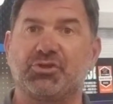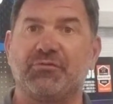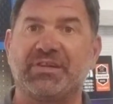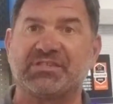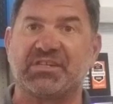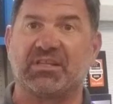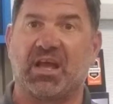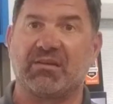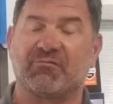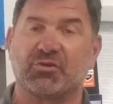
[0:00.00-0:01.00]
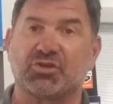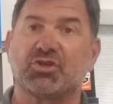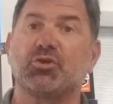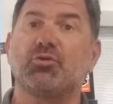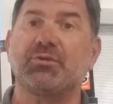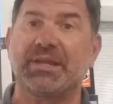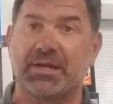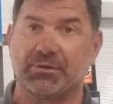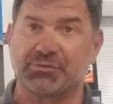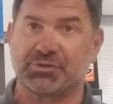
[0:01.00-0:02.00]
UVC light for 2
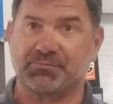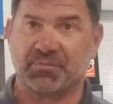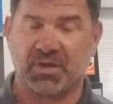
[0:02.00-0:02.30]
years.